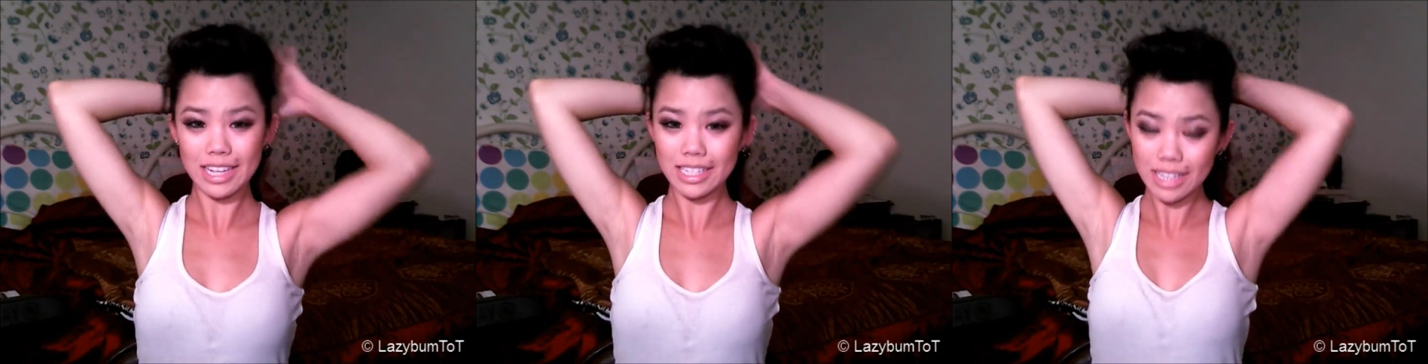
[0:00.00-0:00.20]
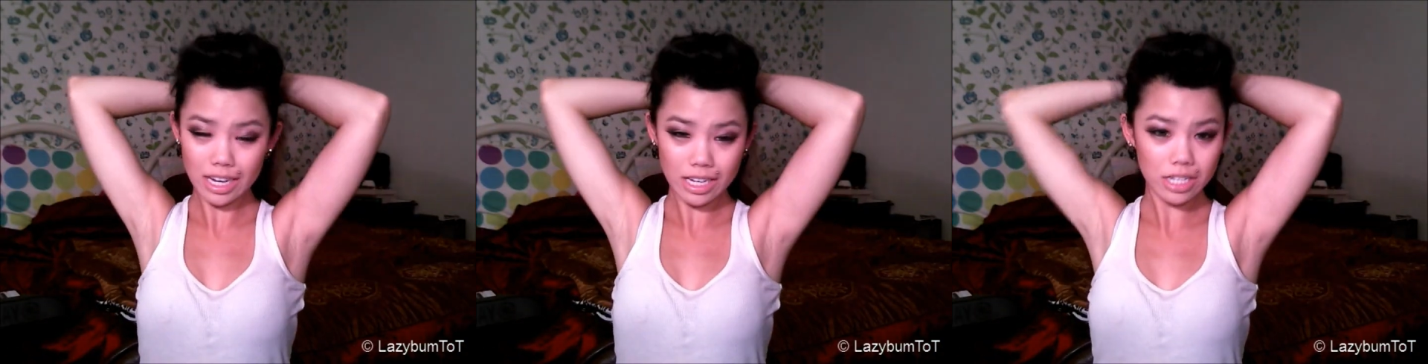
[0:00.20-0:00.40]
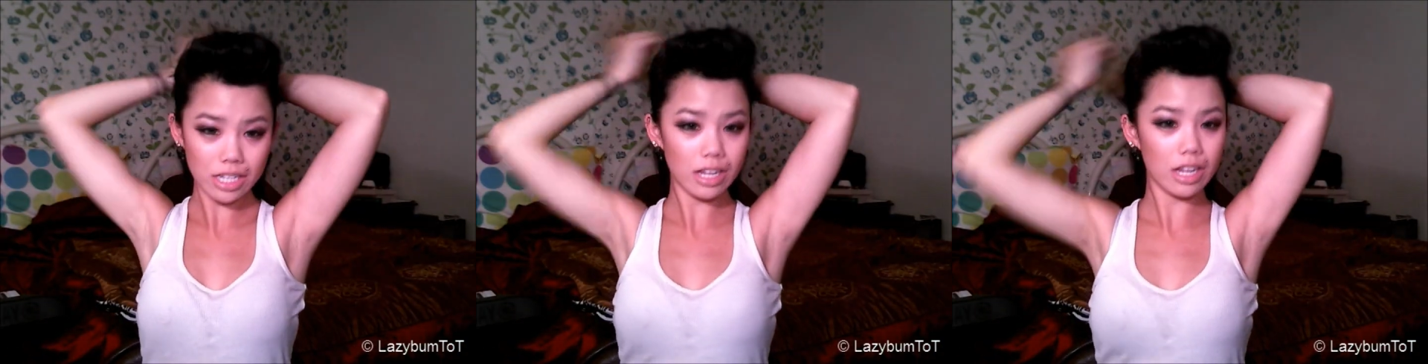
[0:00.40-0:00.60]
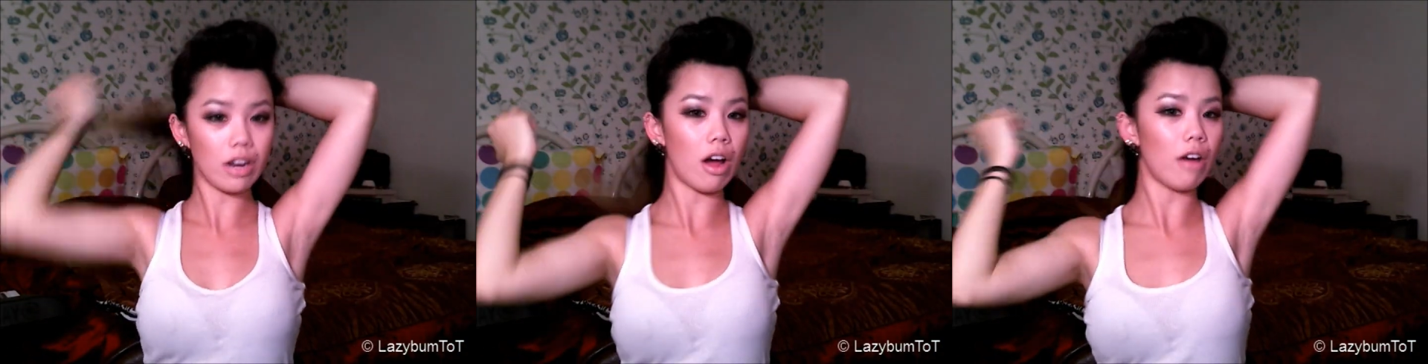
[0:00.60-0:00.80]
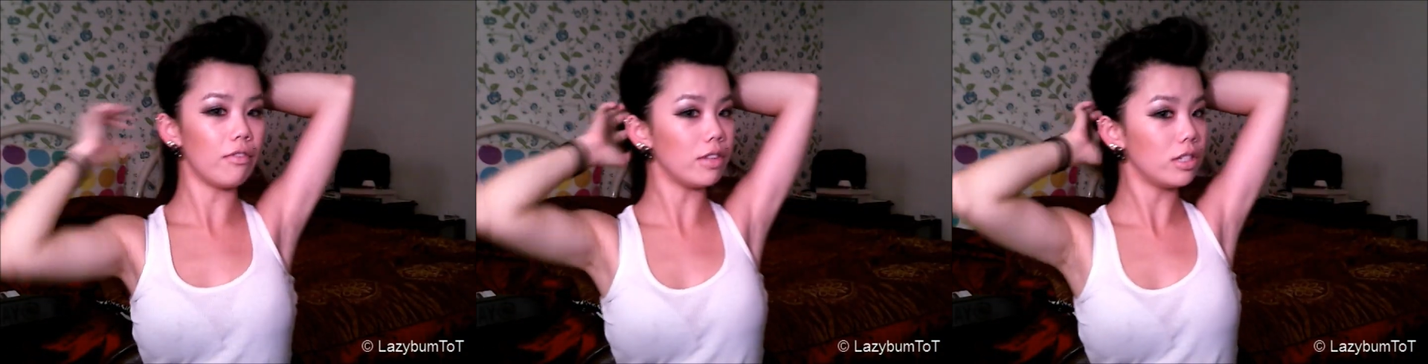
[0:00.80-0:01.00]
I section it
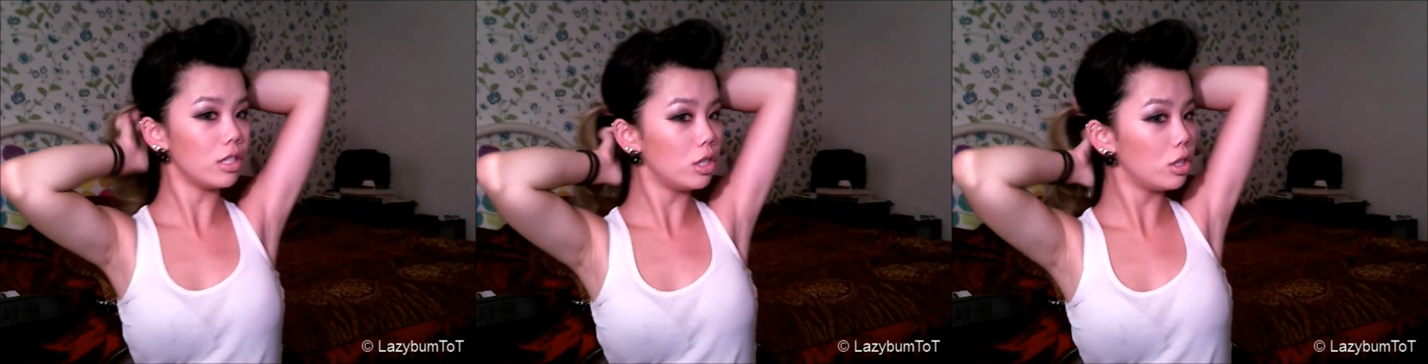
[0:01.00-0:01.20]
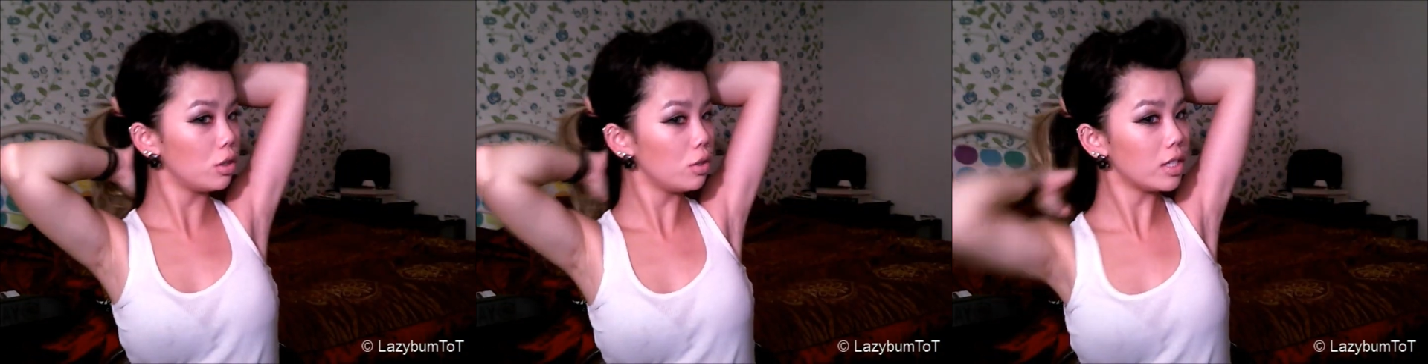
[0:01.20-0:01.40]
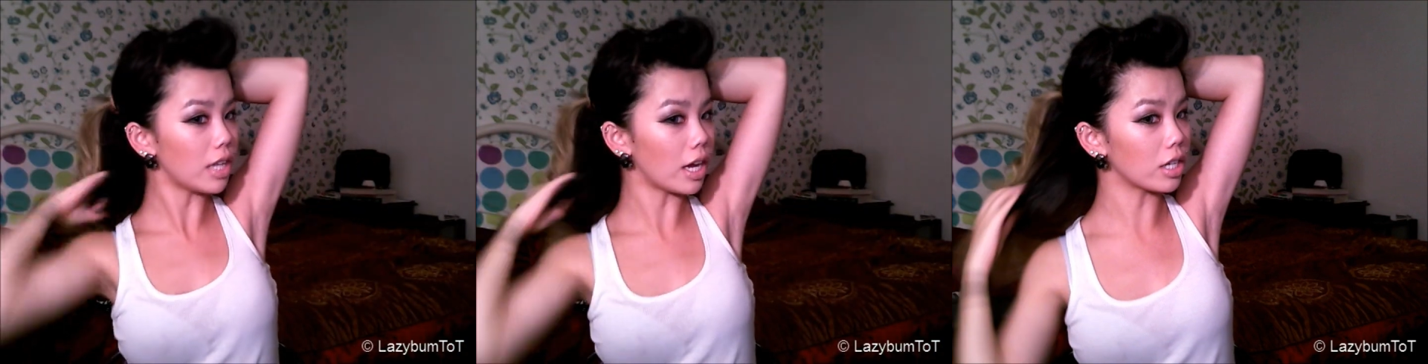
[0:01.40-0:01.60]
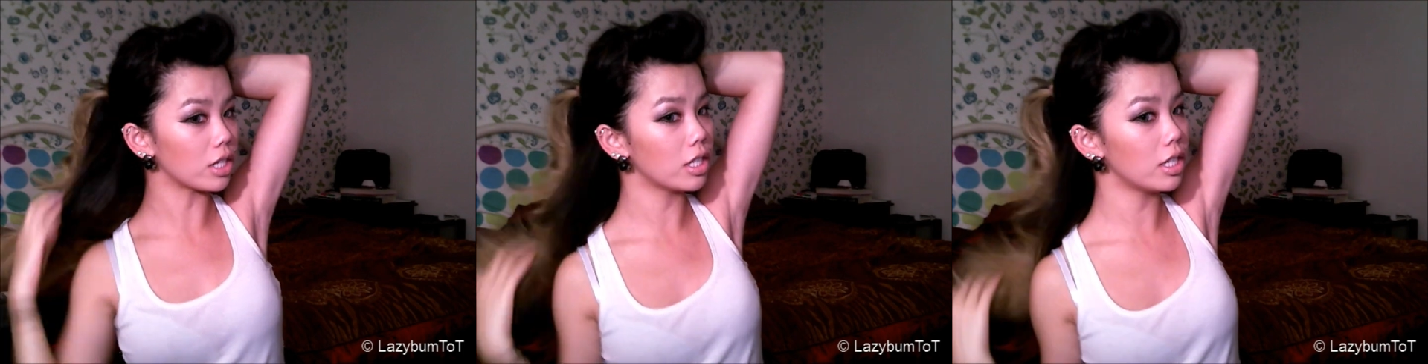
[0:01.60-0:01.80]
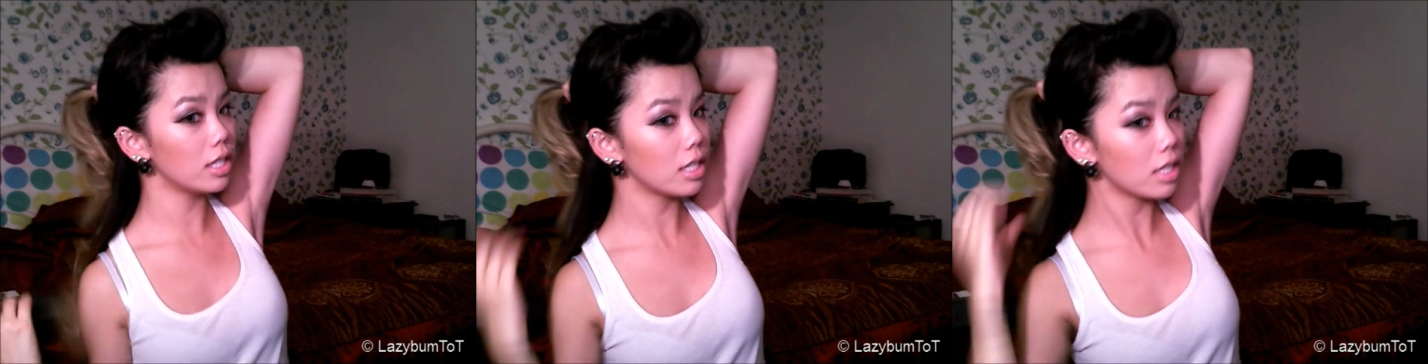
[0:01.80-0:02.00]
off into two
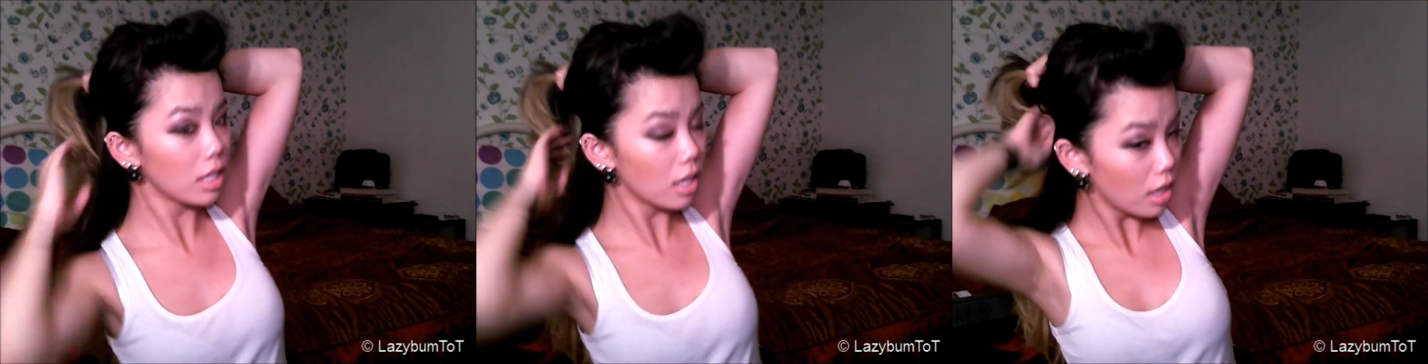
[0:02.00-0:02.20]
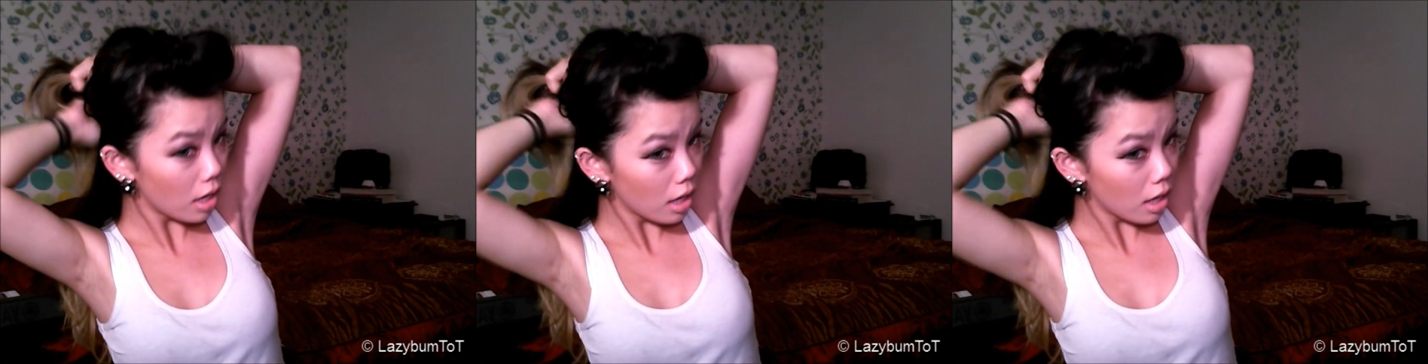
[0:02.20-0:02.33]
sections.